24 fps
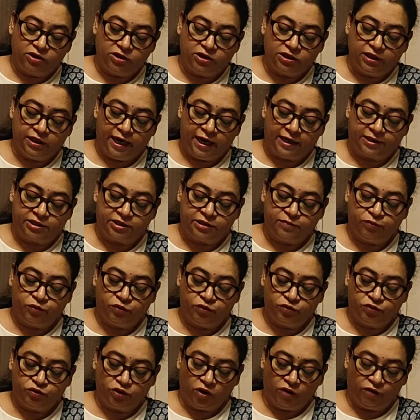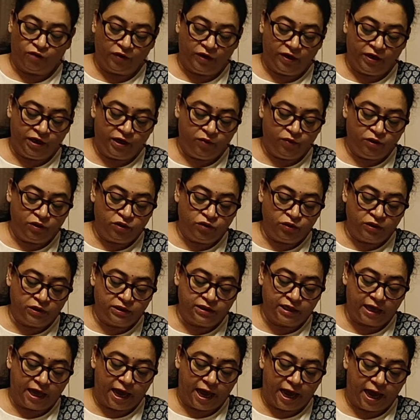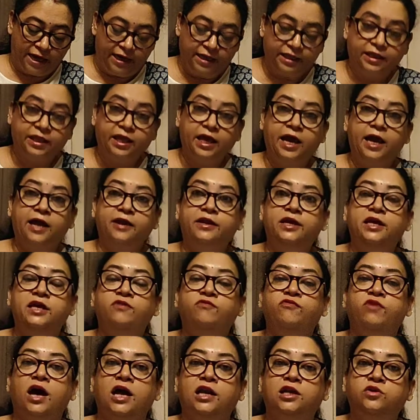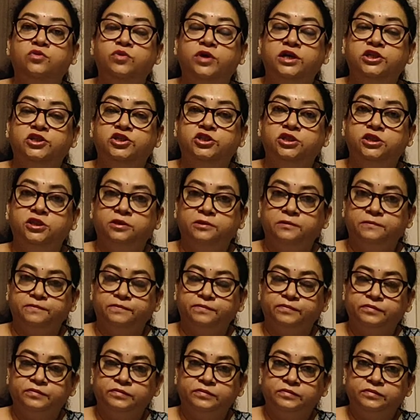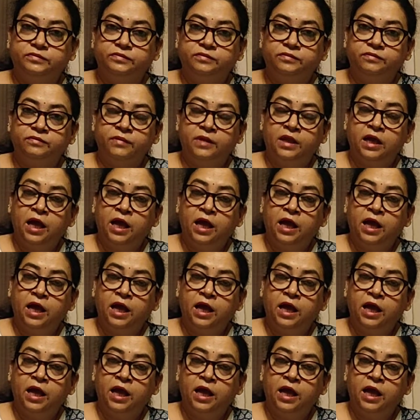psychological attributes of individuals and their evaluation.